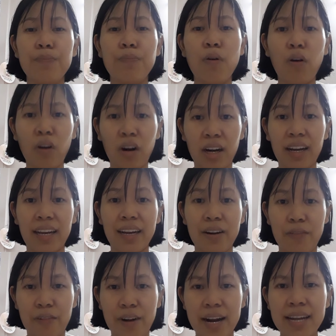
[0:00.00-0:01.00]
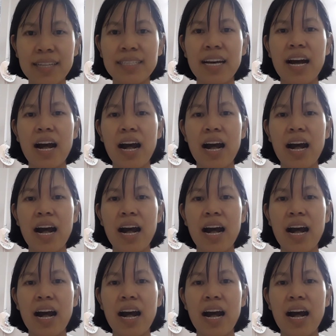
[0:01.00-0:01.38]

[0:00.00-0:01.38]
pork, right?